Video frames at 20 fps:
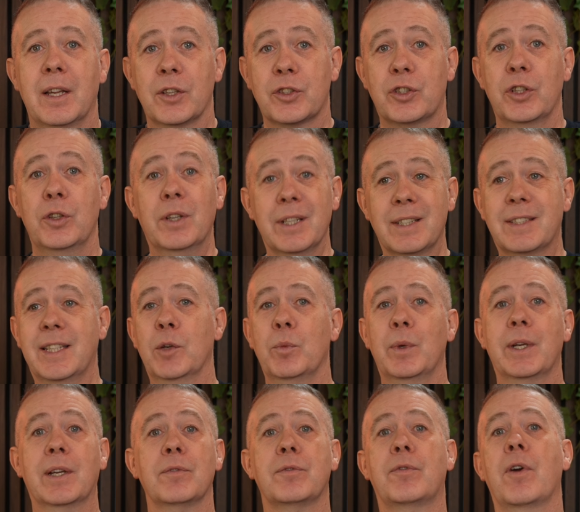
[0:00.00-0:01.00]
So you can see we
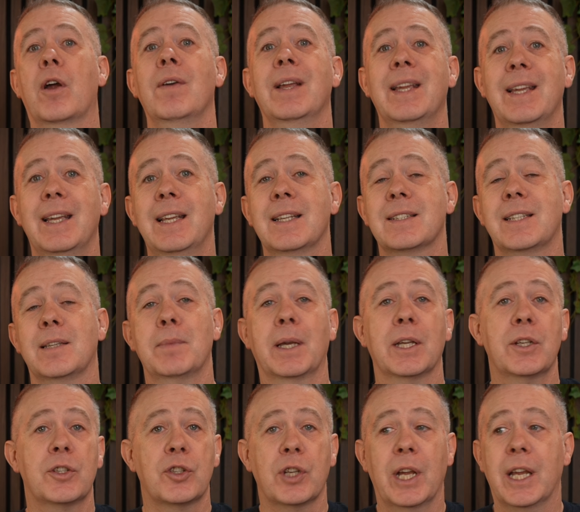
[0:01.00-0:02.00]
can very easily
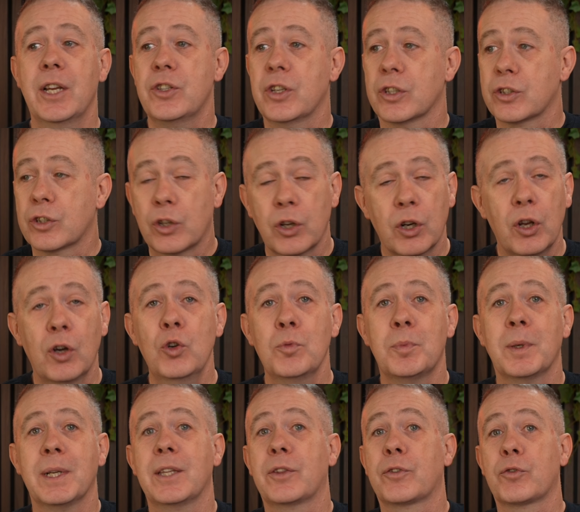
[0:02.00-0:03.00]
make changes
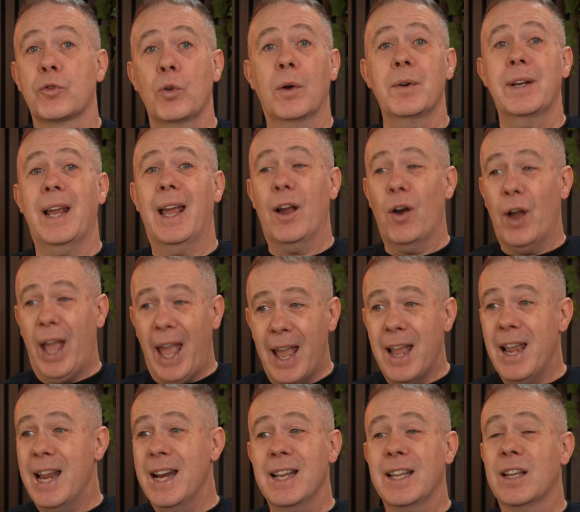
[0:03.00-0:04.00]
globally throughout
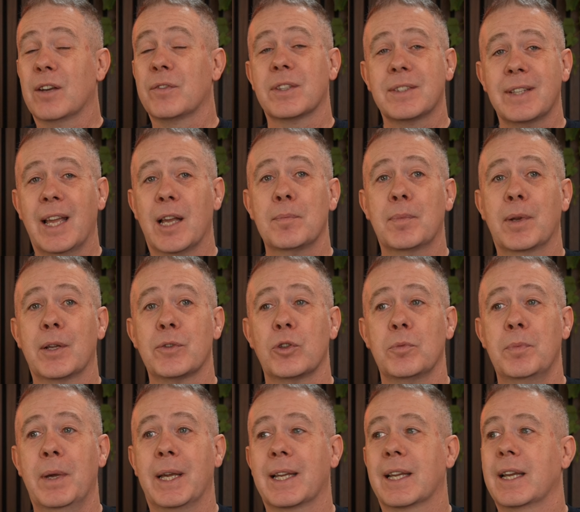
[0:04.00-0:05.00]
any of the templates we
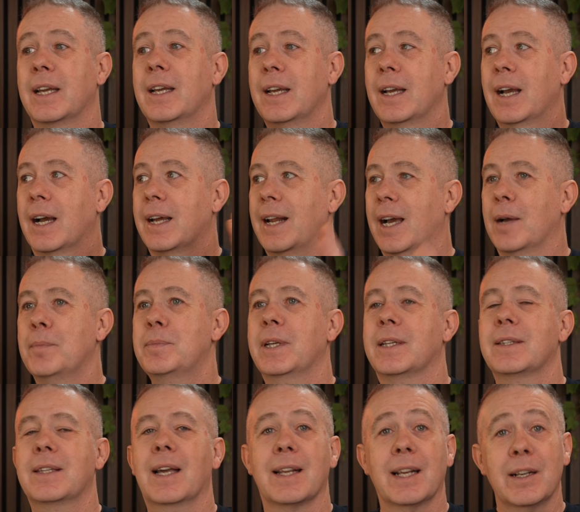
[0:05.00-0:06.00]
make and
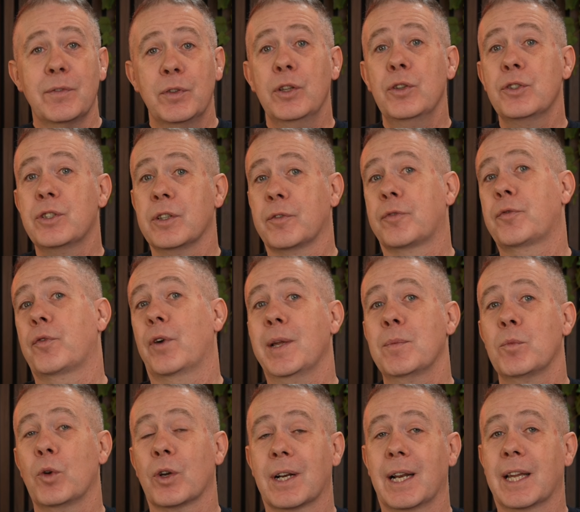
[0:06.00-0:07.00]
update that. And if you're using a
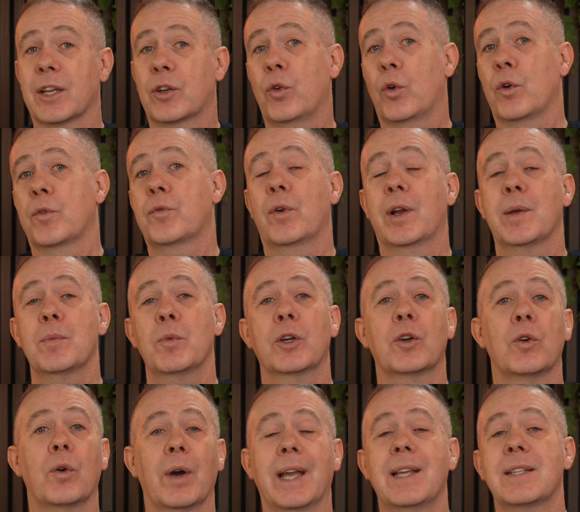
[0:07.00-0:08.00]
framework like Core Framework
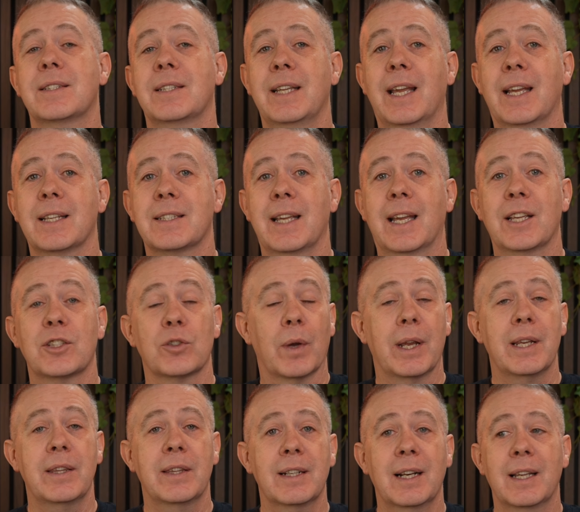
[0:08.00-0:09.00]
or ACSS or
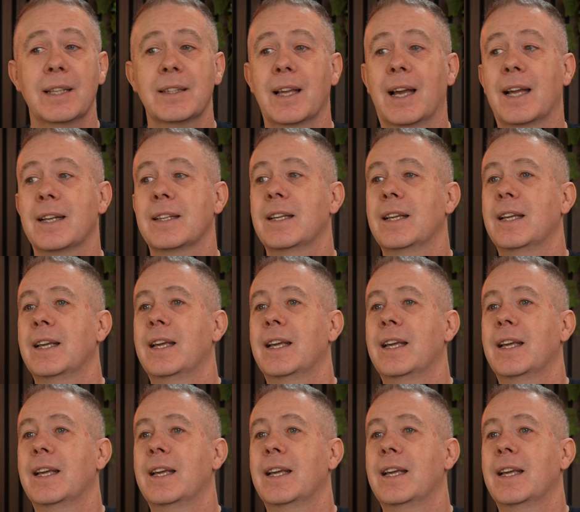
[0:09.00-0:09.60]
anything like that,